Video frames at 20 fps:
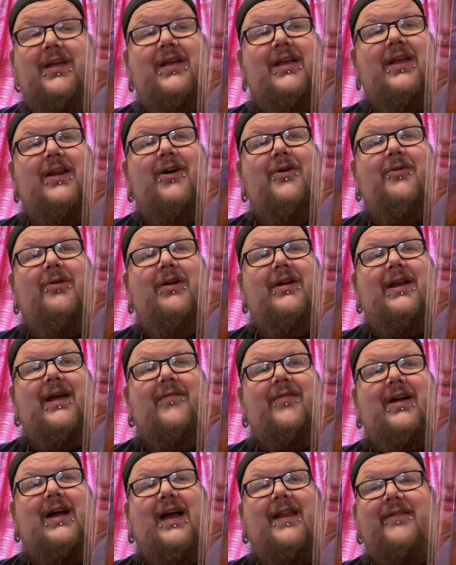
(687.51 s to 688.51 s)
you know, where it
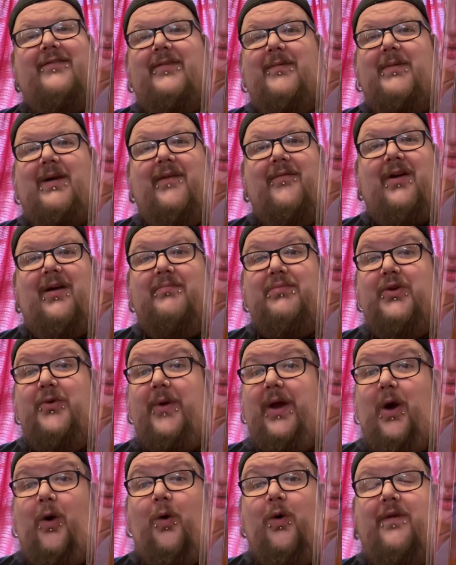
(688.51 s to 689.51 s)
never got a slipcover on Blu
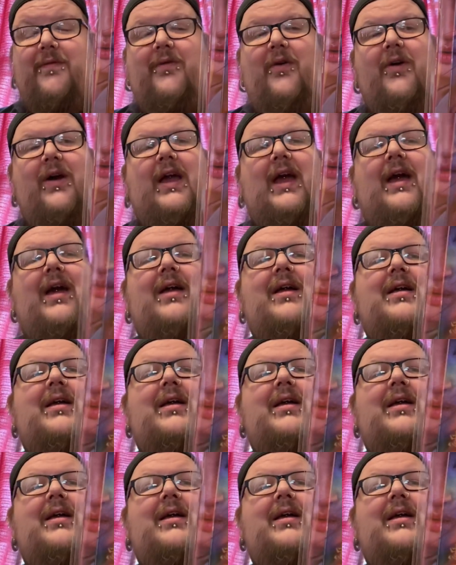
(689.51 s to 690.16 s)
ray or 4K.